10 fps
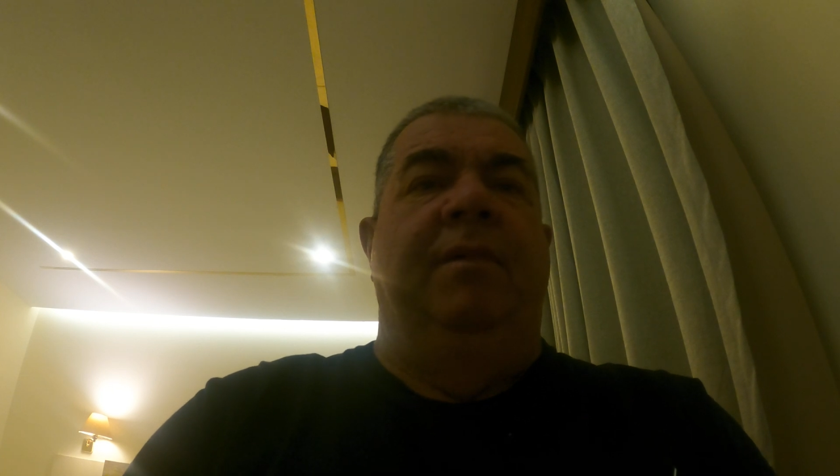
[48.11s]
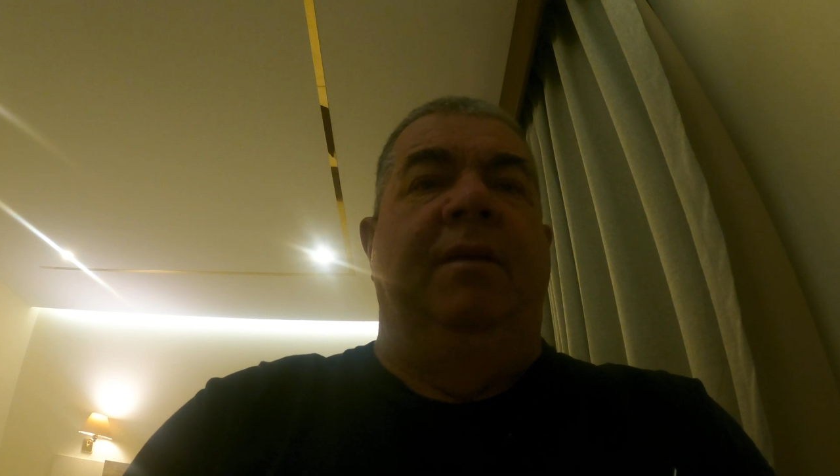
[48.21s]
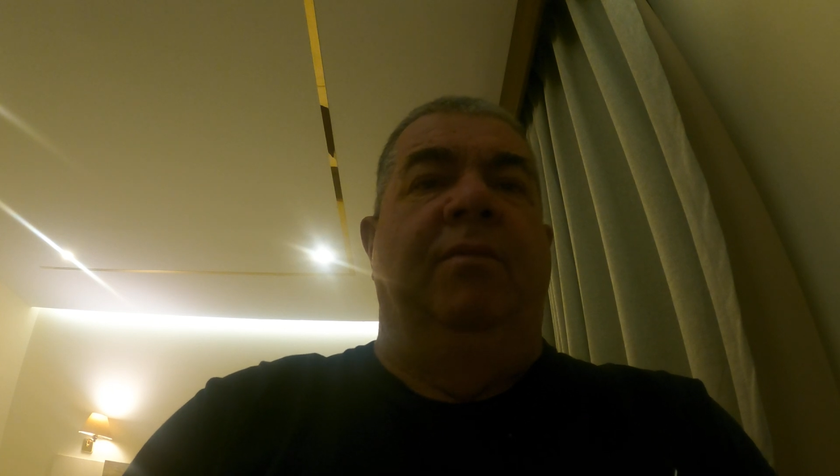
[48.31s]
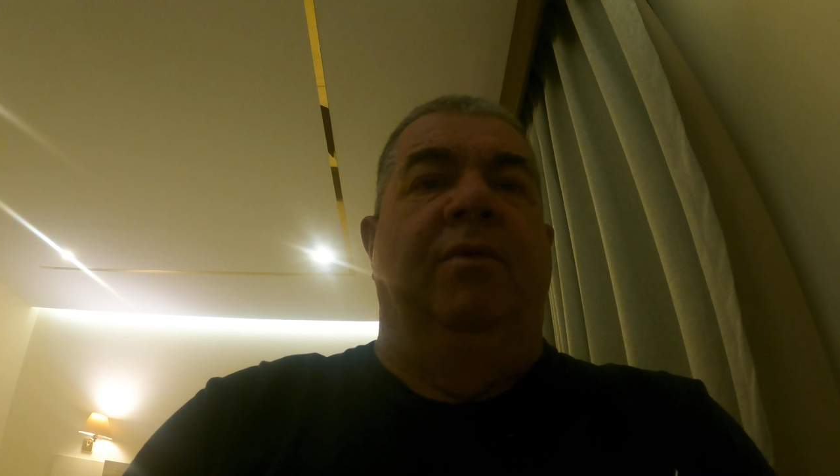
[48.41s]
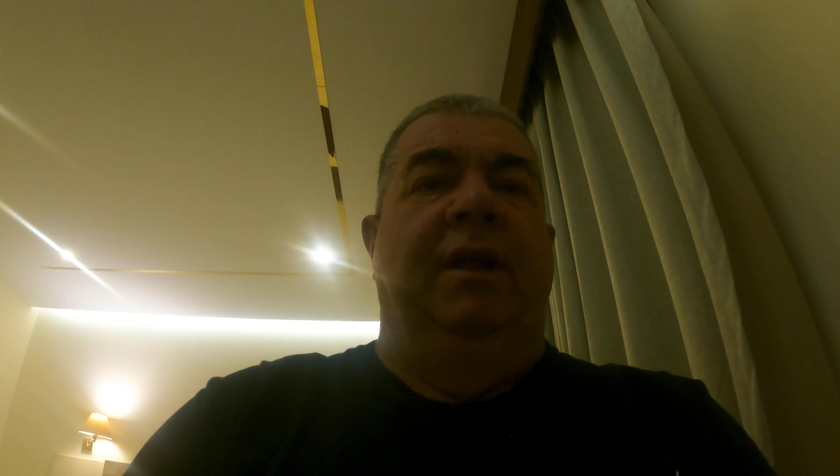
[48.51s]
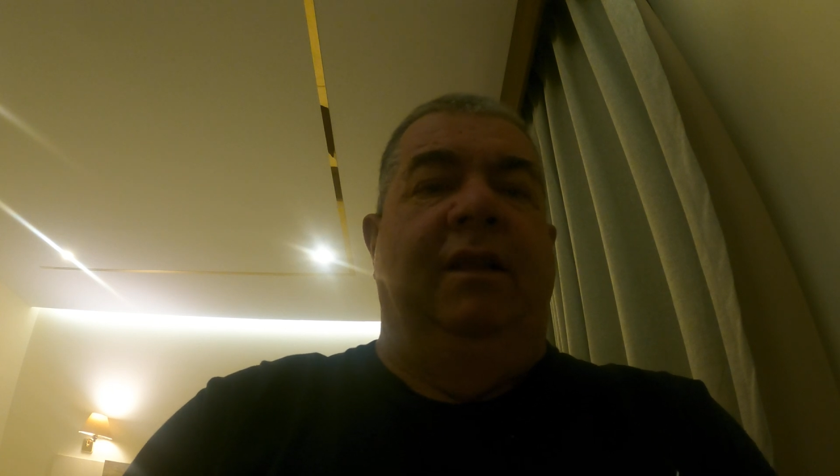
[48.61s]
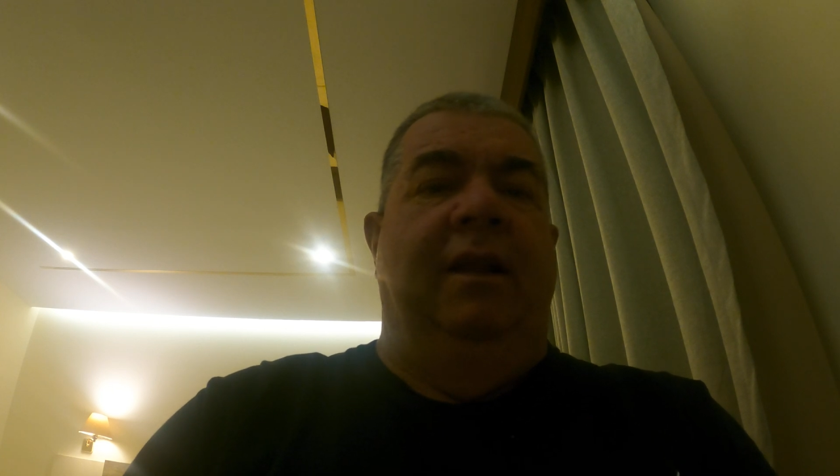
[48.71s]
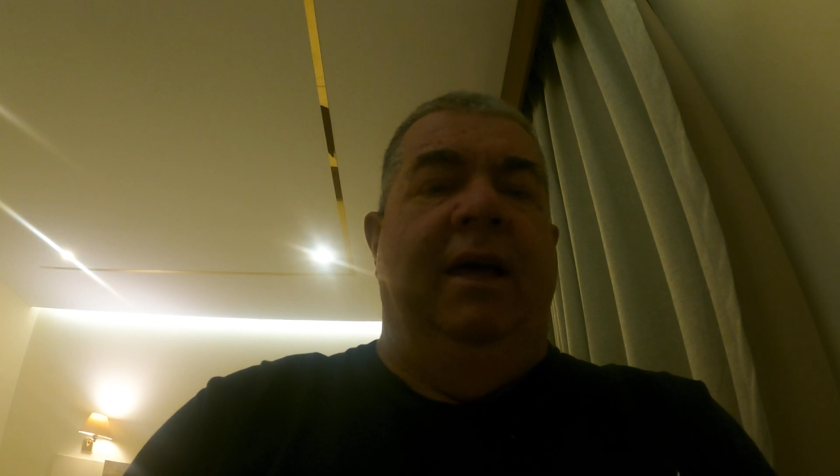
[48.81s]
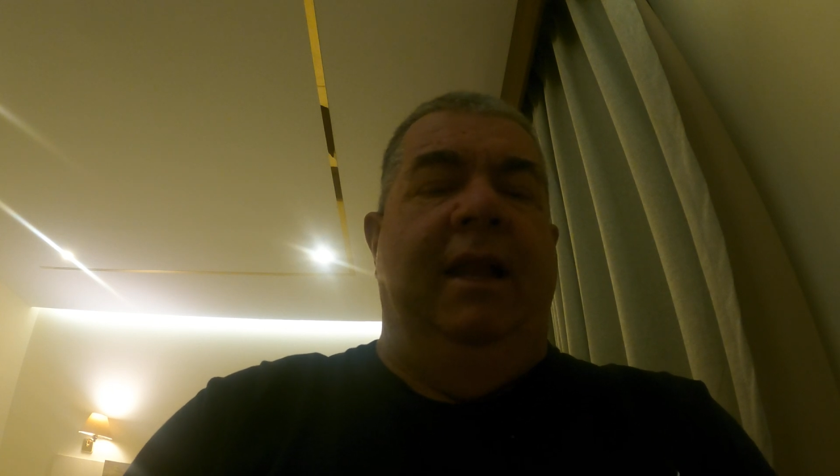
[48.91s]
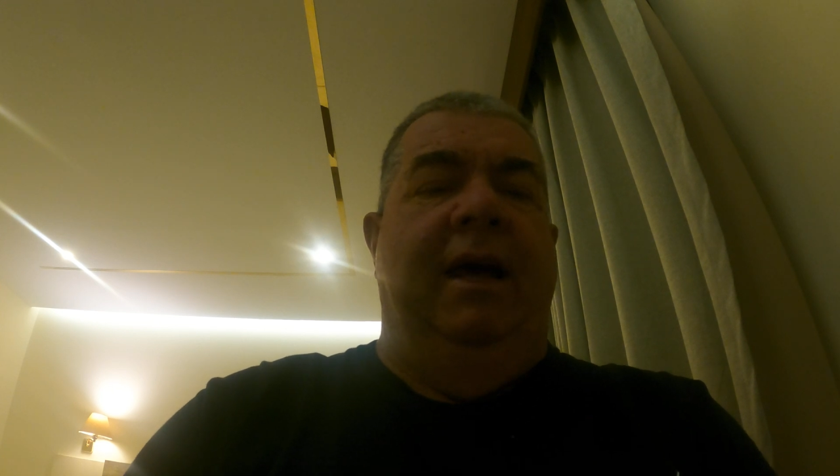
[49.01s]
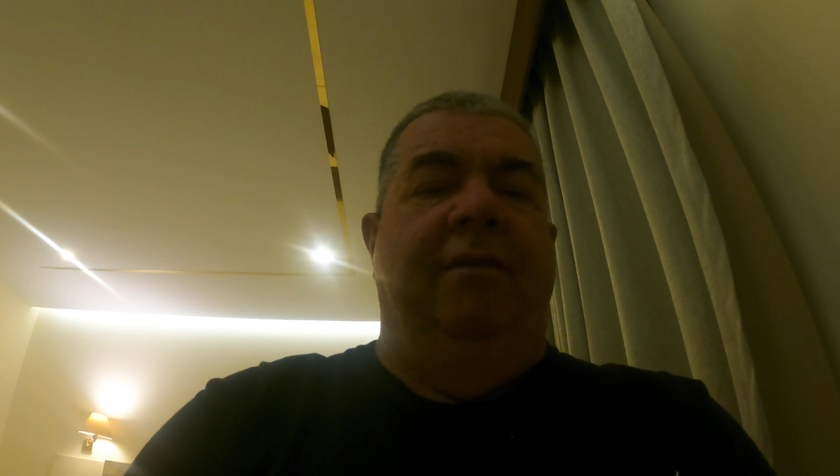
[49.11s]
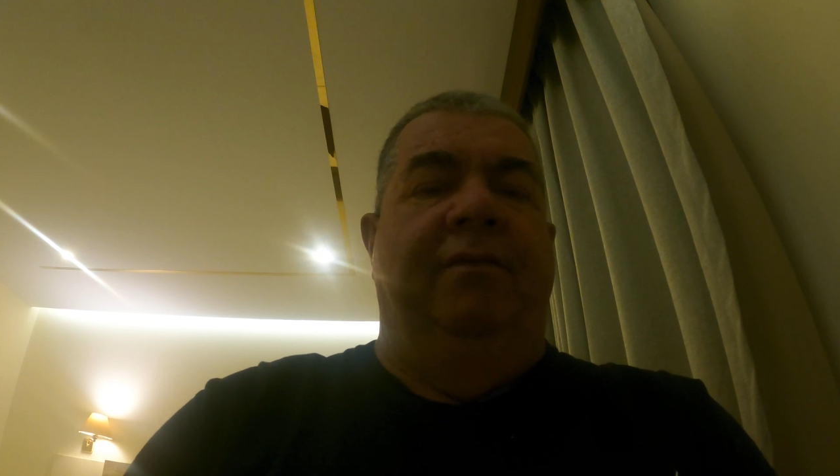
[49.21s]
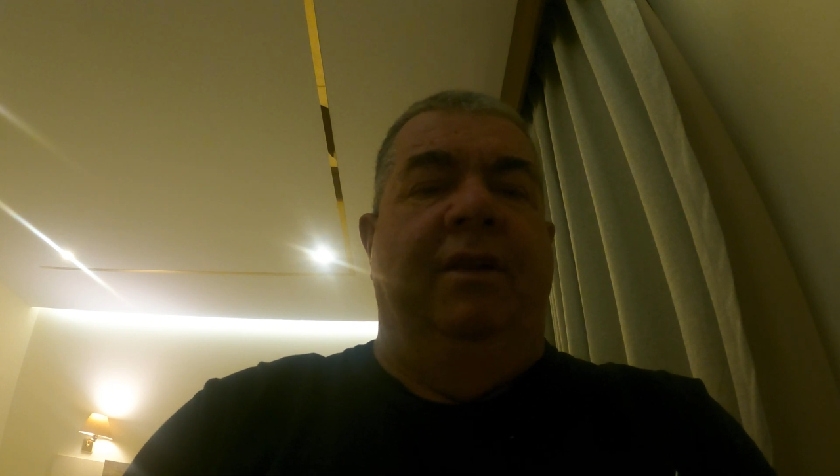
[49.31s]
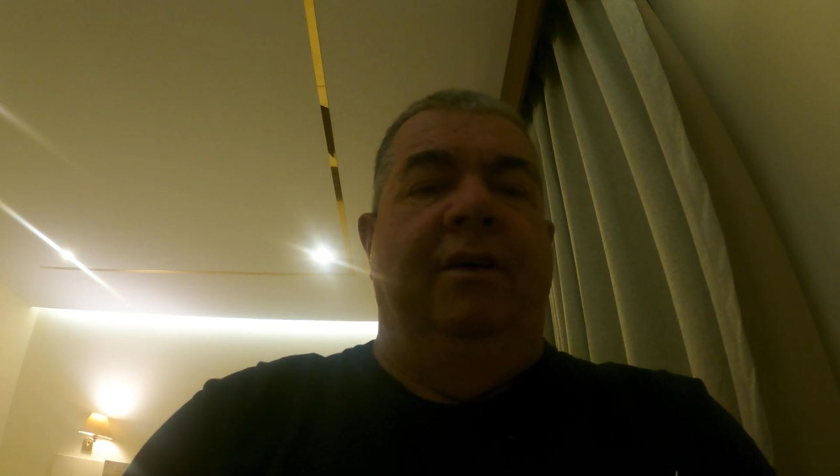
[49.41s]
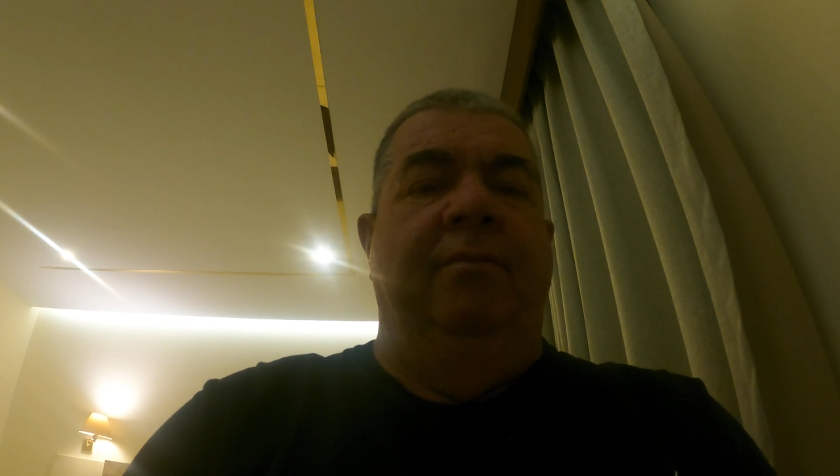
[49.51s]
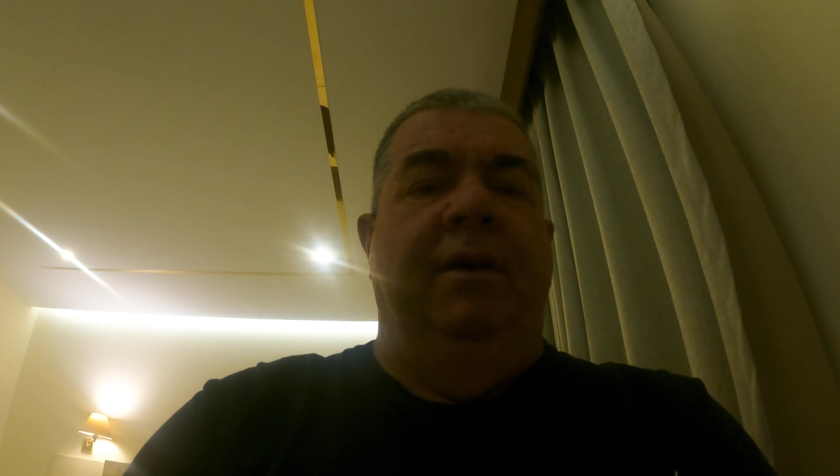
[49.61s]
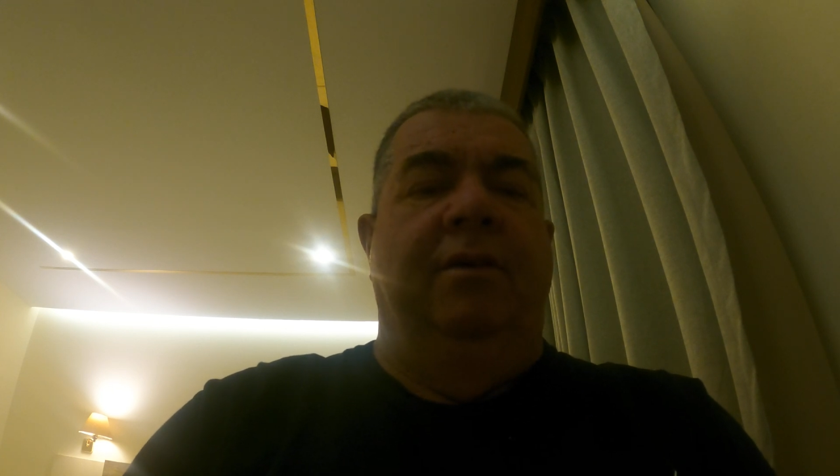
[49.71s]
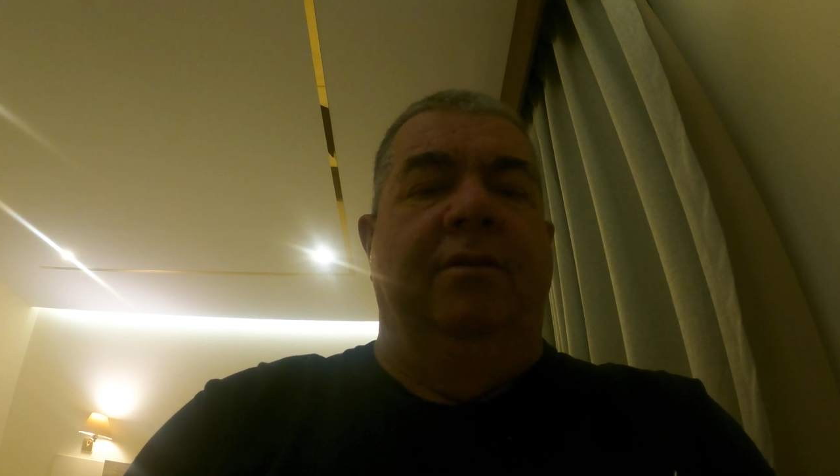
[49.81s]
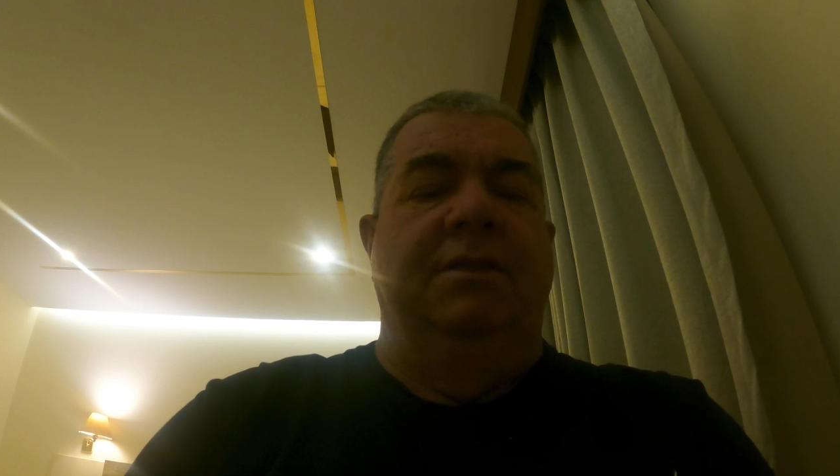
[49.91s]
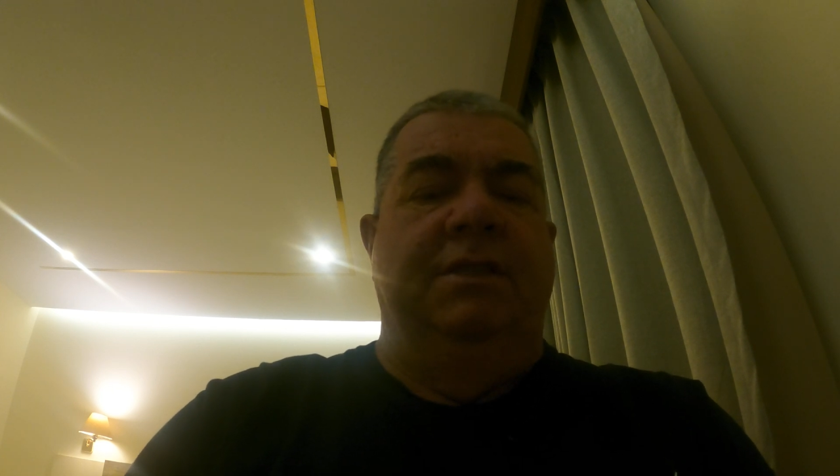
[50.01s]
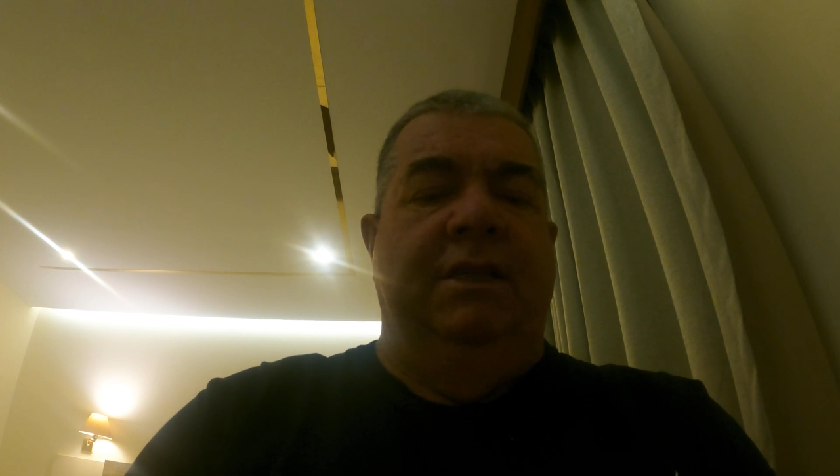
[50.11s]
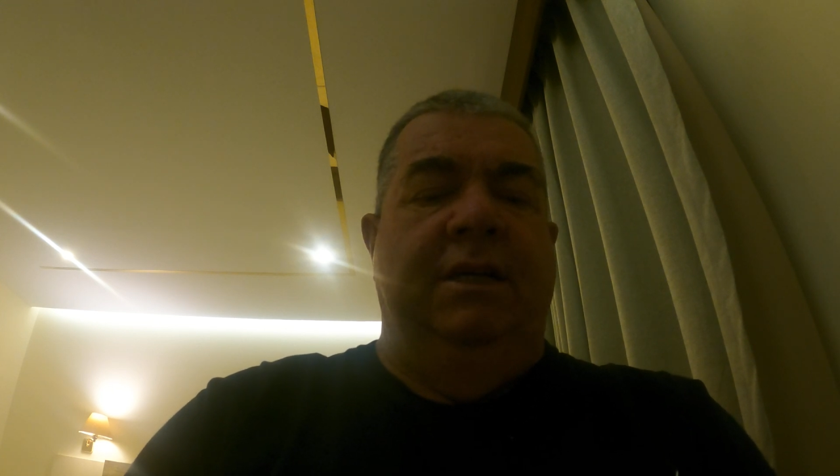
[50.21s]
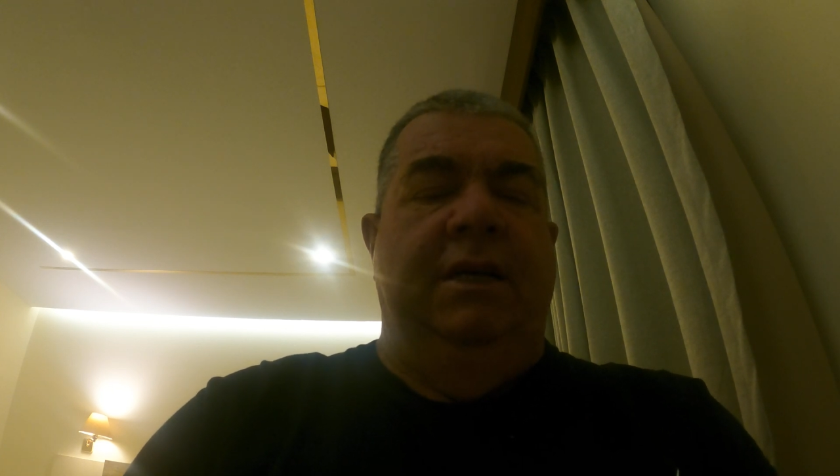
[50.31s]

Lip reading: mid-morning to late afternoon because